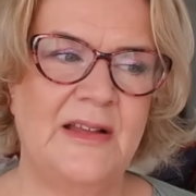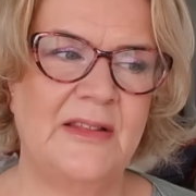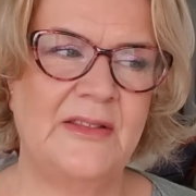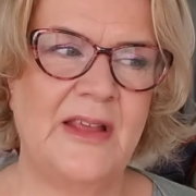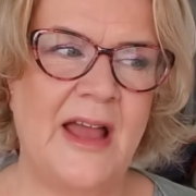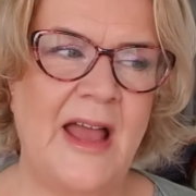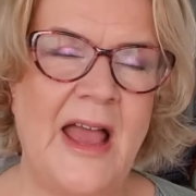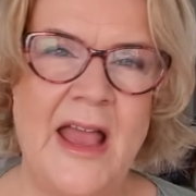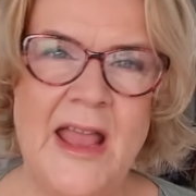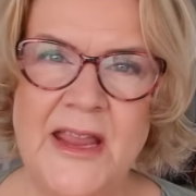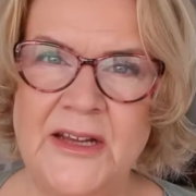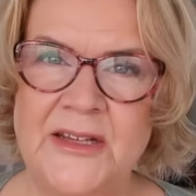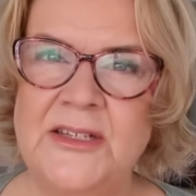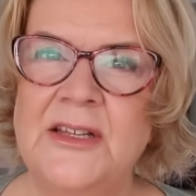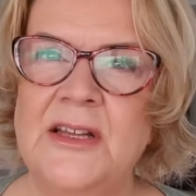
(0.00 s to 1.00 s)
the
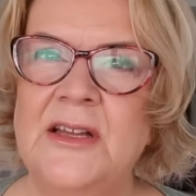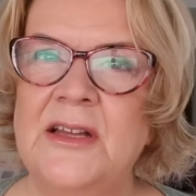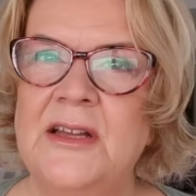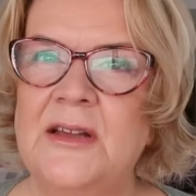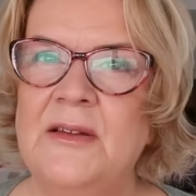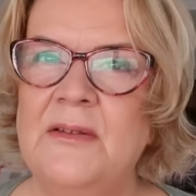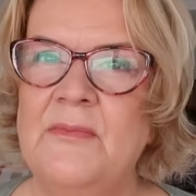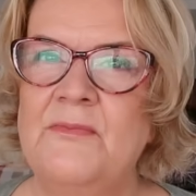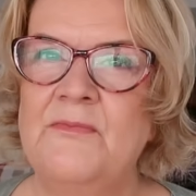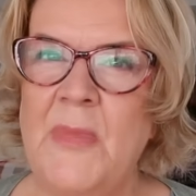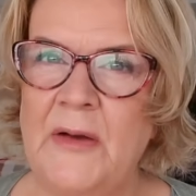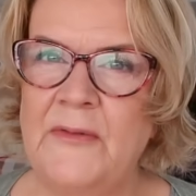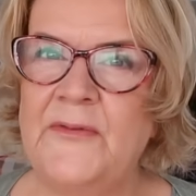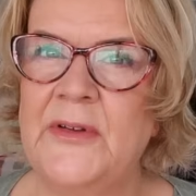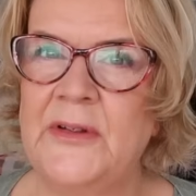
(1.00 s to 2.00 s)
hate
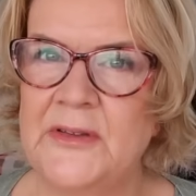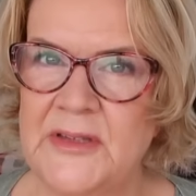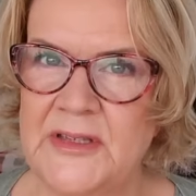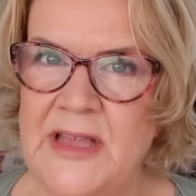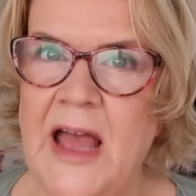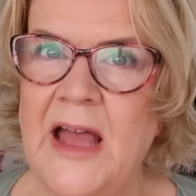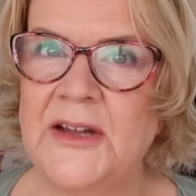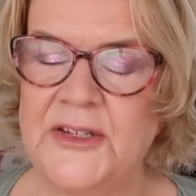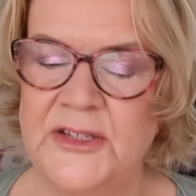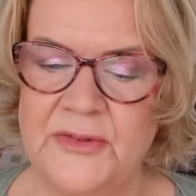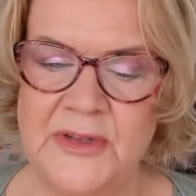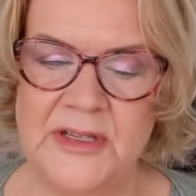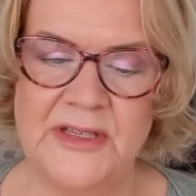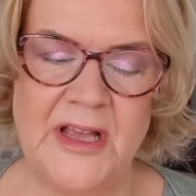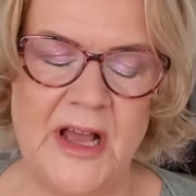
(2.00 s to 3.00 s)
muffles that
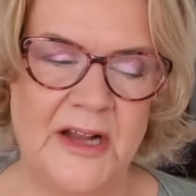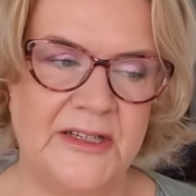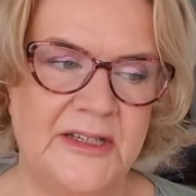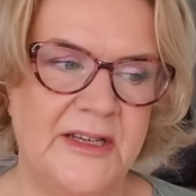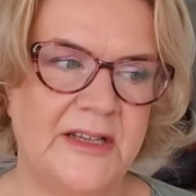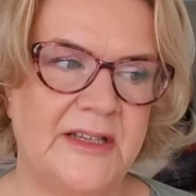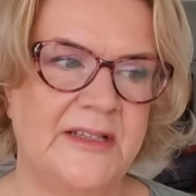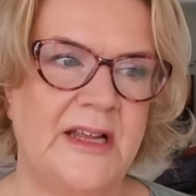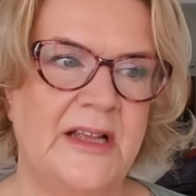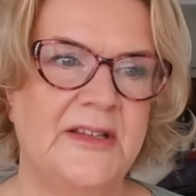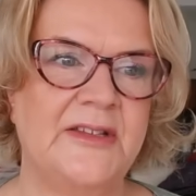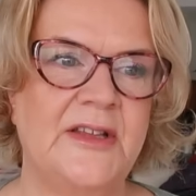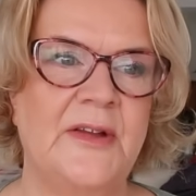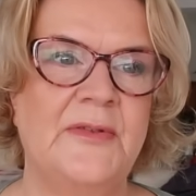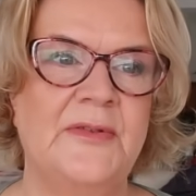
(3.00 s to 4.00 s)
to a certain extent.
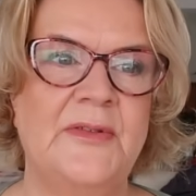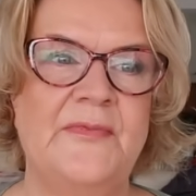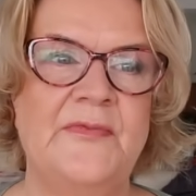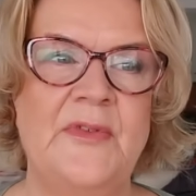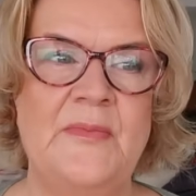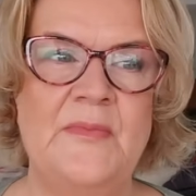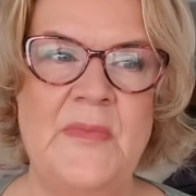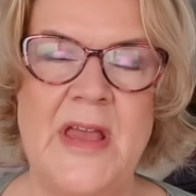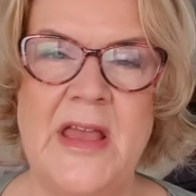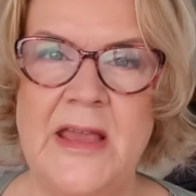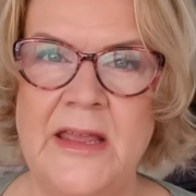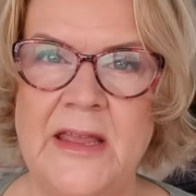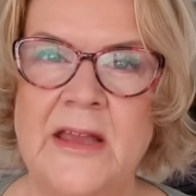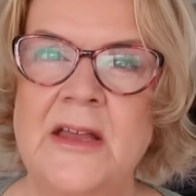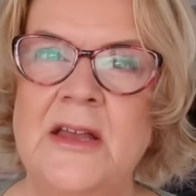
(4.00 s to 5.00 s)
So for
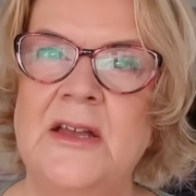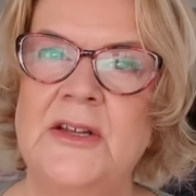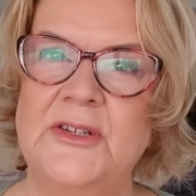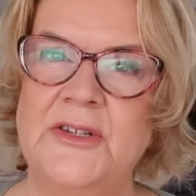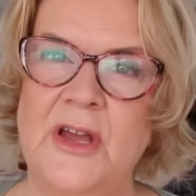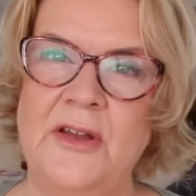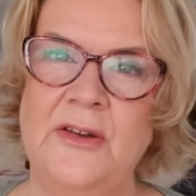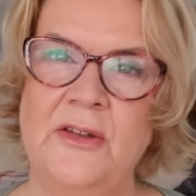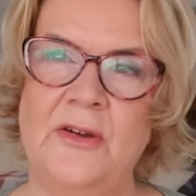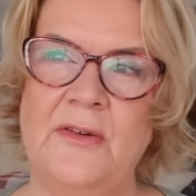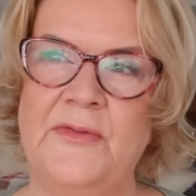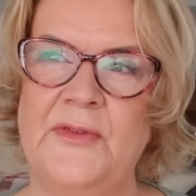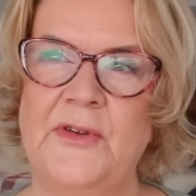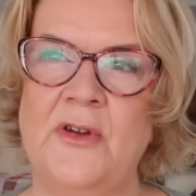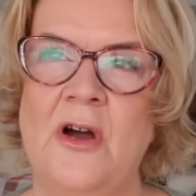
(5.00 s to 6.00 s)
me, turning
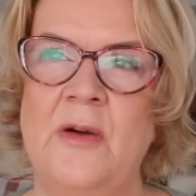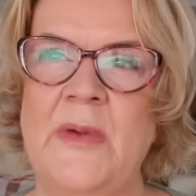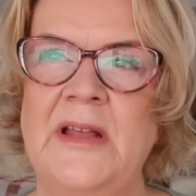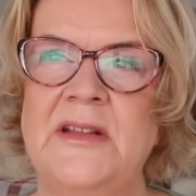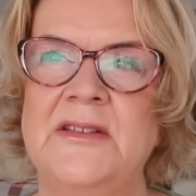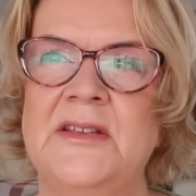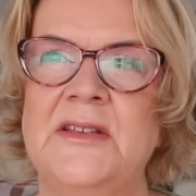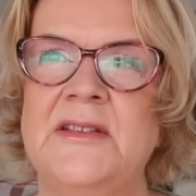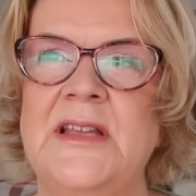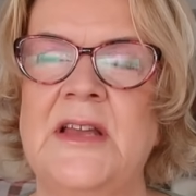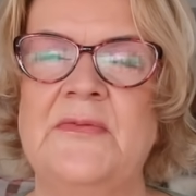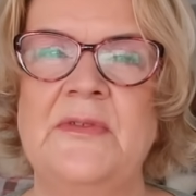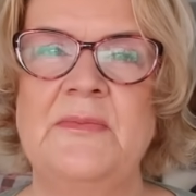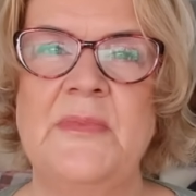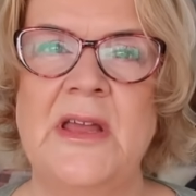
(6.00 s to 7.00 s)
off the comments has
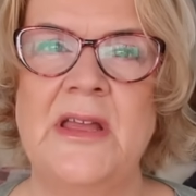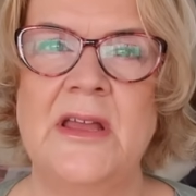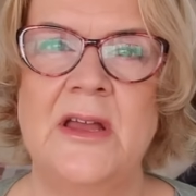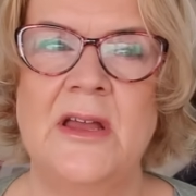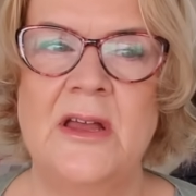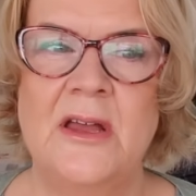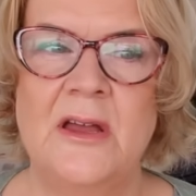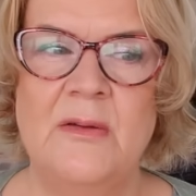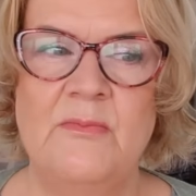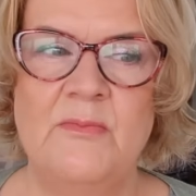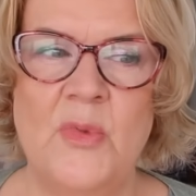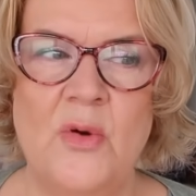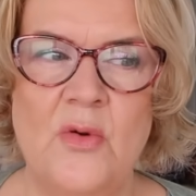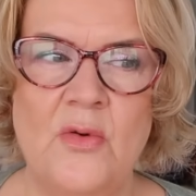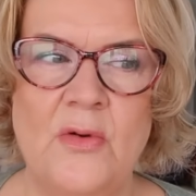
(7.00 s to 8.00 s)
given me
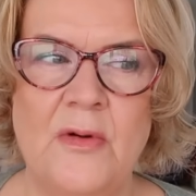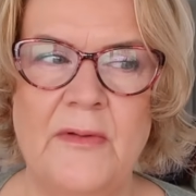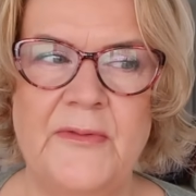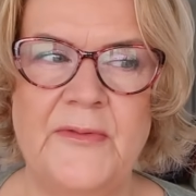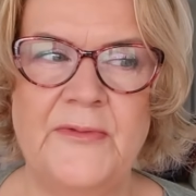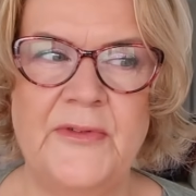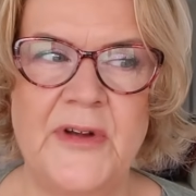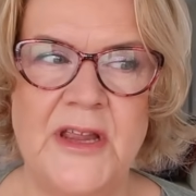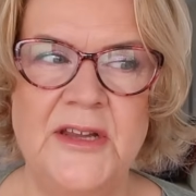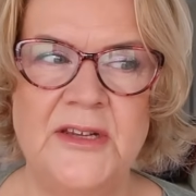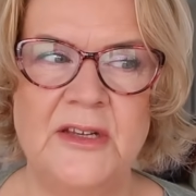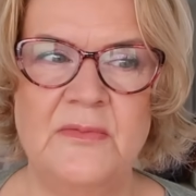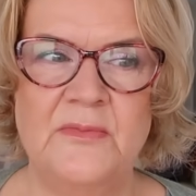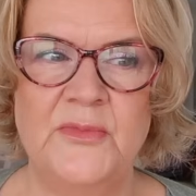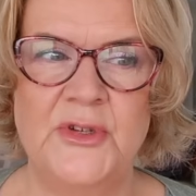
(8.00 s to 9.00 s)
more
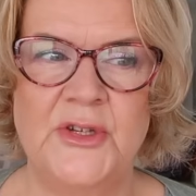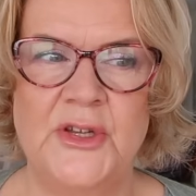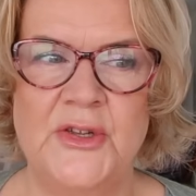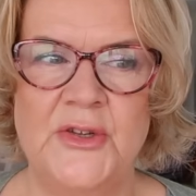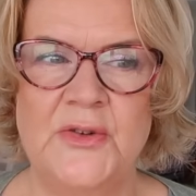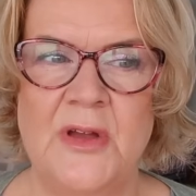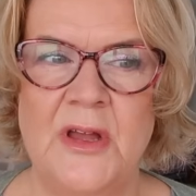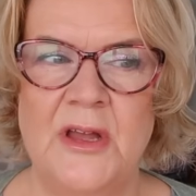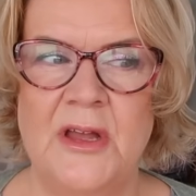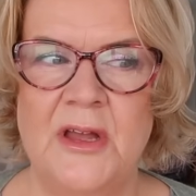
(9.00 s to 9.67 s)
freedom to